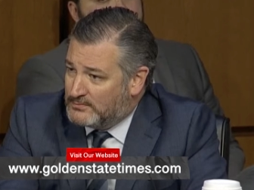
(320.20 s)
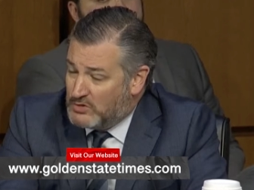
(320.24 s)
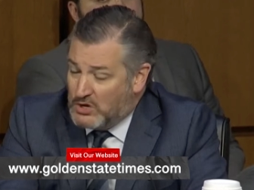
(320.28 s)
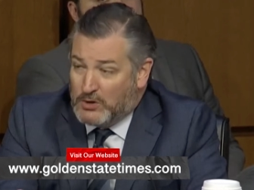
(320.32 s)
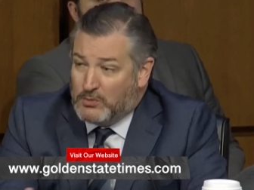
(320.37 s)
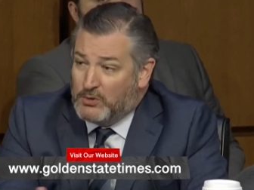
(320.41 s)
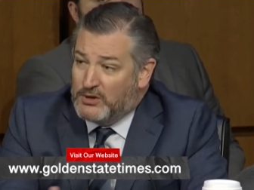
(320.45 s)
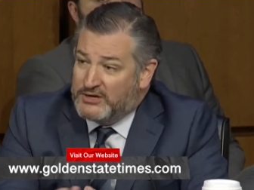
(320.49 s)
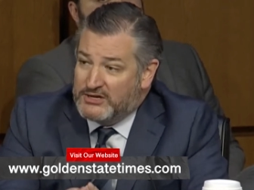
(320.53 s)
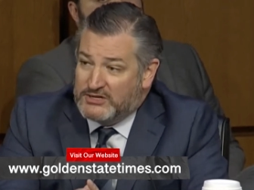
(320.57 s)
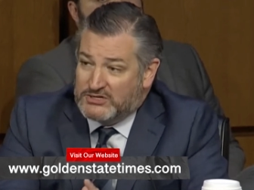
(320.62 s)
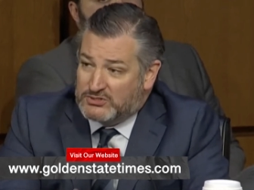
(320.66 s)

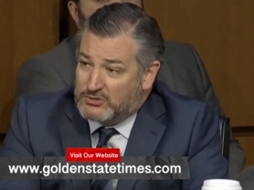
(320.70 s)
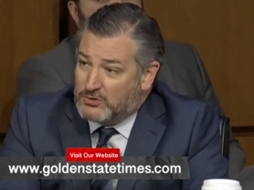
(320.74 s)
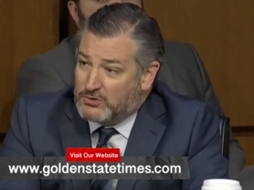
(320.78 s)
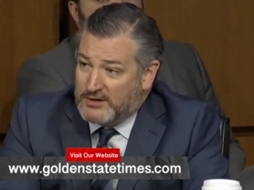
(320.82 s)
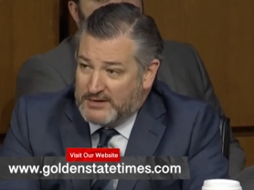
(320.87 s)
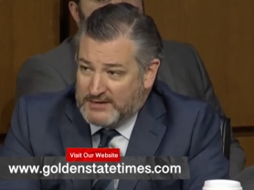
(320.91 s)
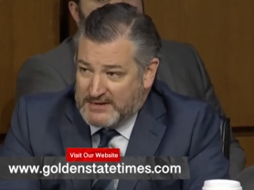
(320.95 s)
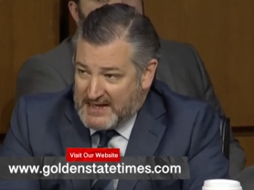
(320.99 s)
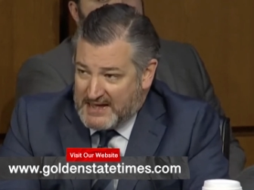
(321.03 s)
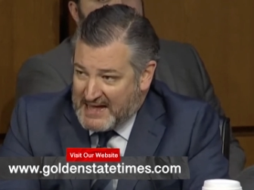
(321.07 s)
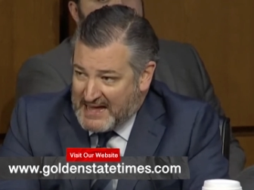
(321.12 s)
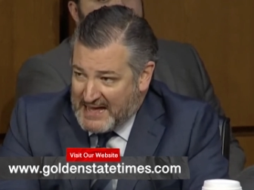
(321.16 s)
No one is
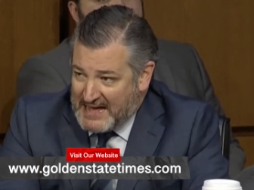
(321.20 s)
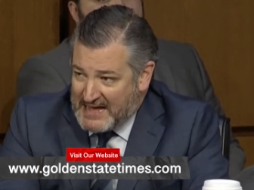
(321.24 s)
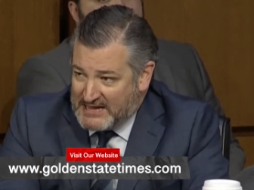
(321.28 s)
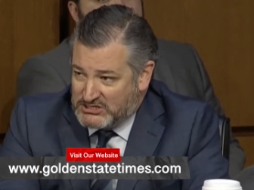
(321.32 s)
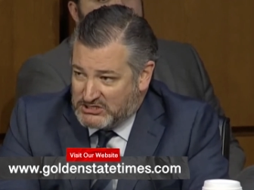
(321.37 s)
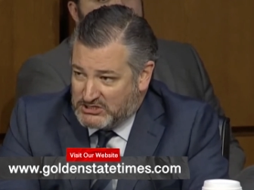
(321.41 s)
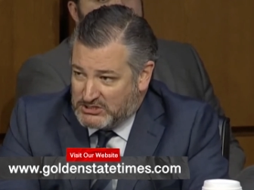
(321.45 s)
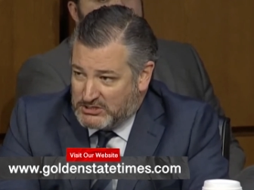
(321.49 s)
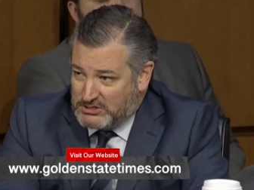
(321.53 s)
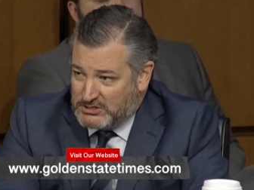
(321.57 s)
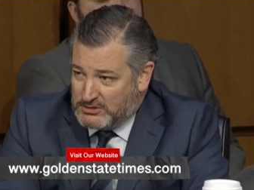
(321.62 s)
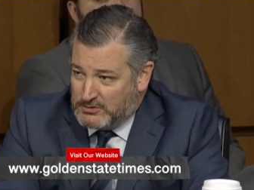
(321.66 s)
going to
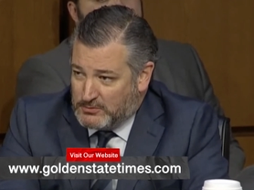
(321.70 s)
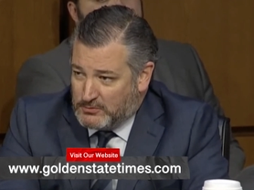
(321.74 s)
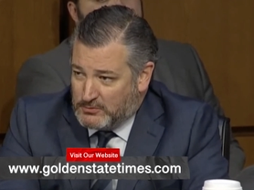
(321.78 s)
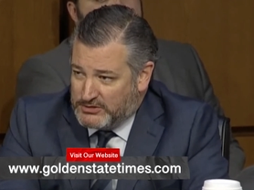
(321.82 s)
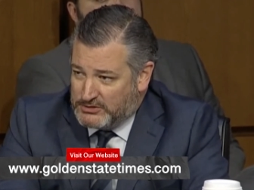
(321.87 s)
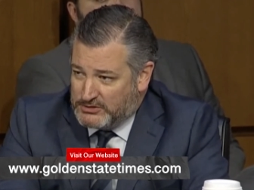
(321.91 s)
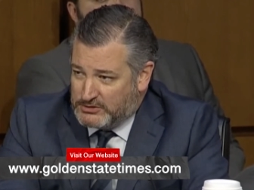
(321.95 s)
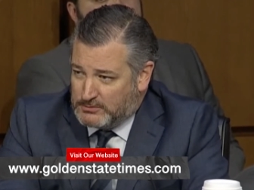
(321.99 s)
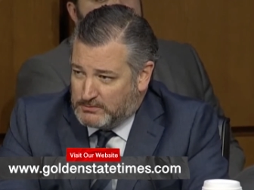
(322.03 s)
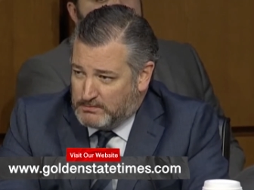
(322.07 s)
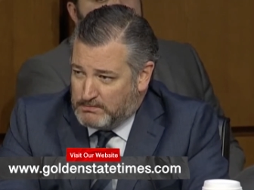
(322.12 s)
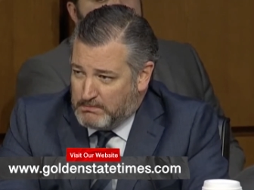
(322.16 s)
ask you
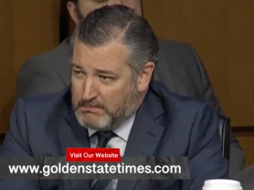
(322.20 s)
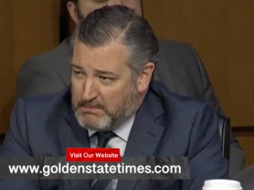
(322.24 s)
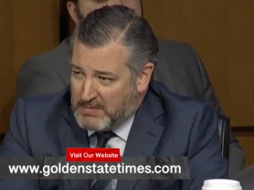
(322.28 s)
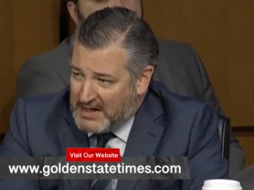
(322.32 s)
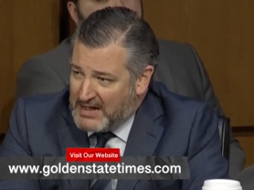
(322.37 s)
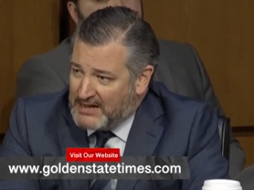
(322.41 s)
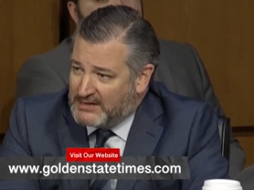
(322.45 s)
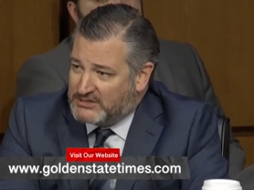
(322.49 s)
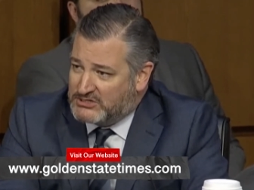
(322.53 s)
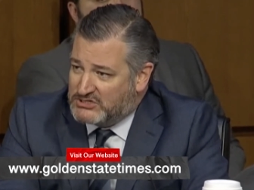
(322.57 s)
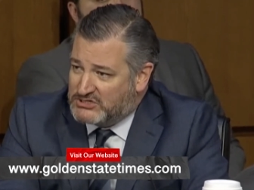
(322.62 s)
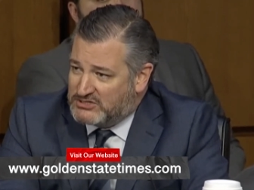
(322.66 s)
with
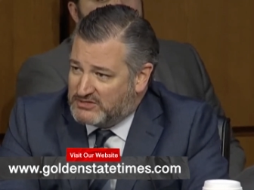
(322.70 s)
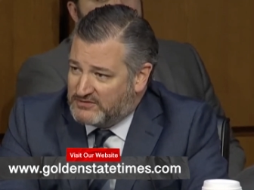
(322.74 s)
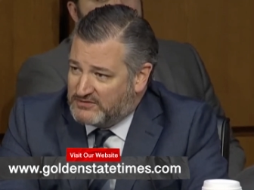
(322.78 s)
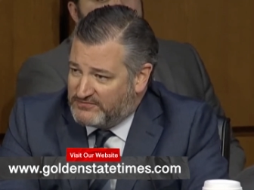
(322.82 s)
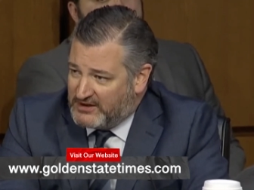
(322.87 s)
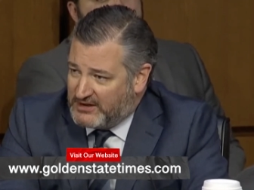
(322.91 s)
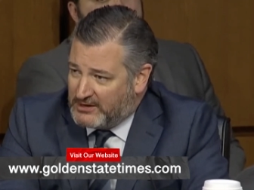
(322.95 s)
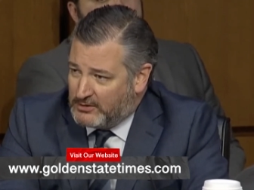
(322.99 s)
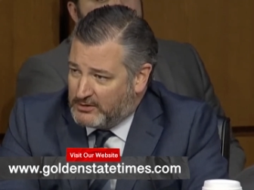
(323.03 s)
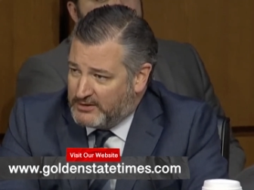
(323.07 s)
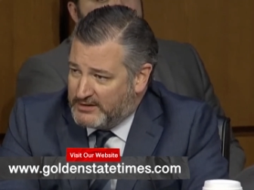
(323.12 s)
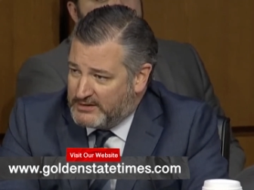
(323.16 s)
mock
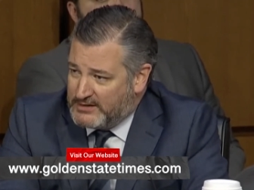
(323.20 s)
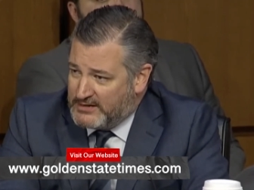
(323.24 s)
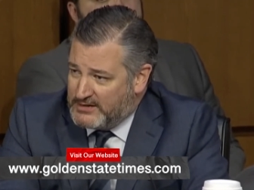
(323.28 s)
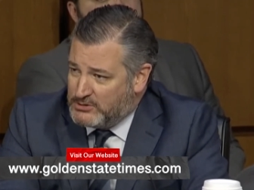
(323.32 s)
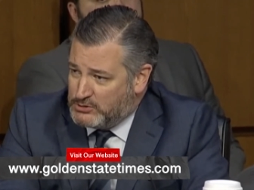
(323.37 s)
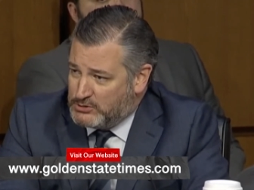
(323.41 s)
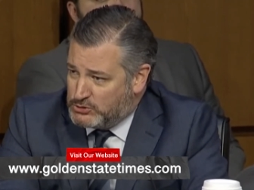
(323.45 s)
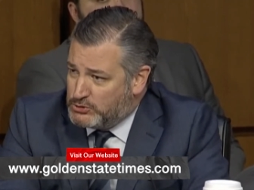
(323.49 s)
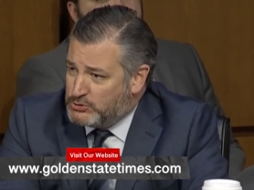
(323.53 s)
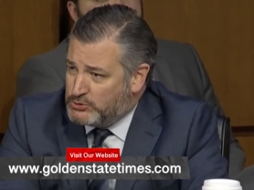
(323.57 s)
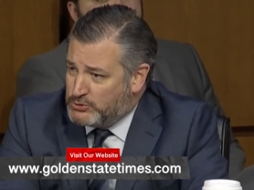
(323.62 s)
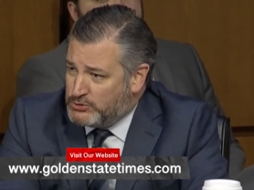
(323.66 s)

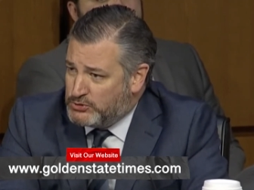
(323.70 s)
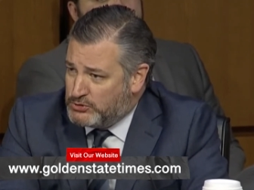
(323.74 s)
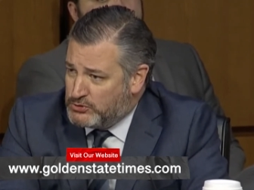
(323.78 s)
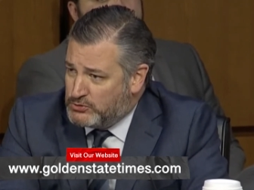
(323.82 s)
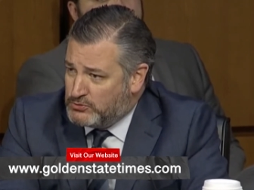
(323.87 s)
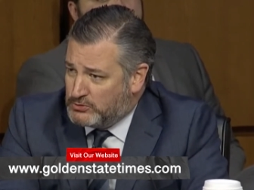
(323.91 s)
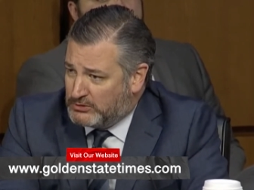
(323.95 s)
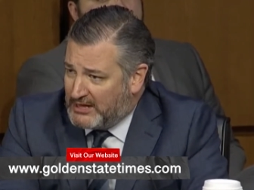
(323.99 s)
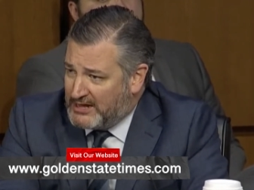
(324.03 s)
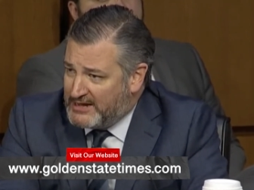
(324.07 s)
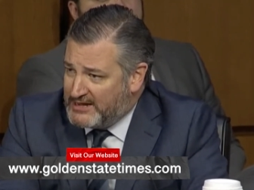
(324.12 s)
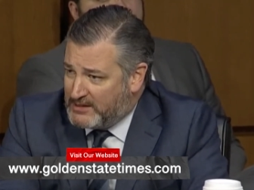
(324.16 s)
severity, do
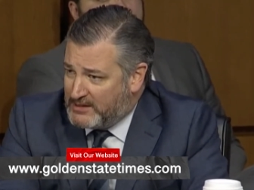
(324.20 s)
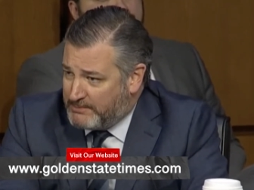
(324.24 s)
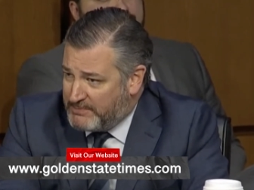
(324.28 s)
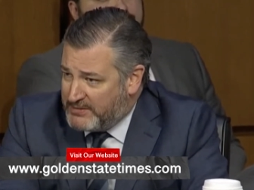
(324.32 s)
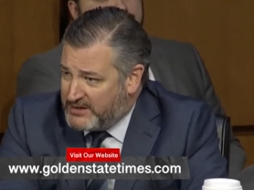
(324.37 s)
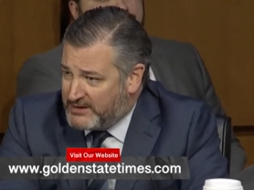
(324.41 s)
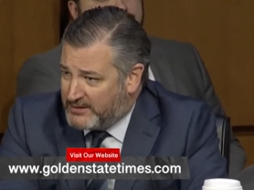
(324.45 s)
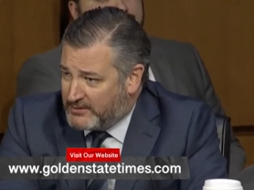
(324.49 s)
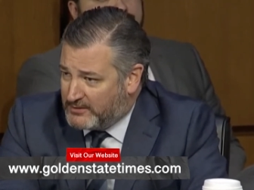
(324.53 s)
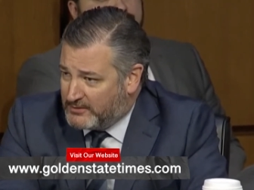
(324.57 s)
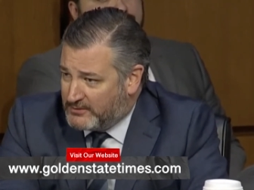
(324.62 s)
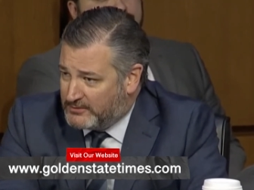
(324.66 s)
you like
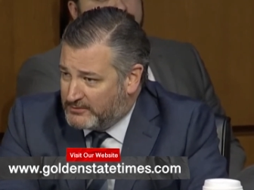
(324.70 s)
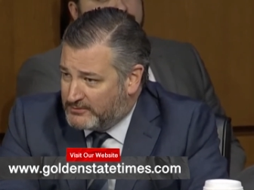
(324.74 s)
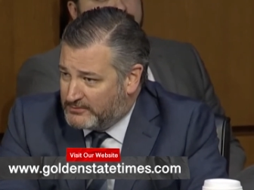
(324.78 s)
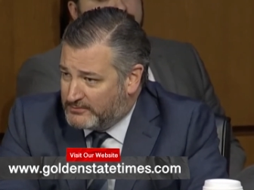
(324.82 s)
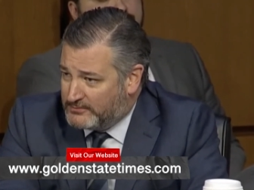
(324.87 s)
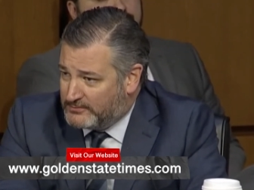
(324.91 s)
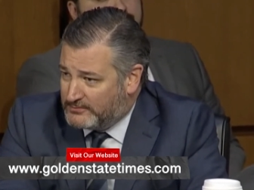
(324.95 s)
beer?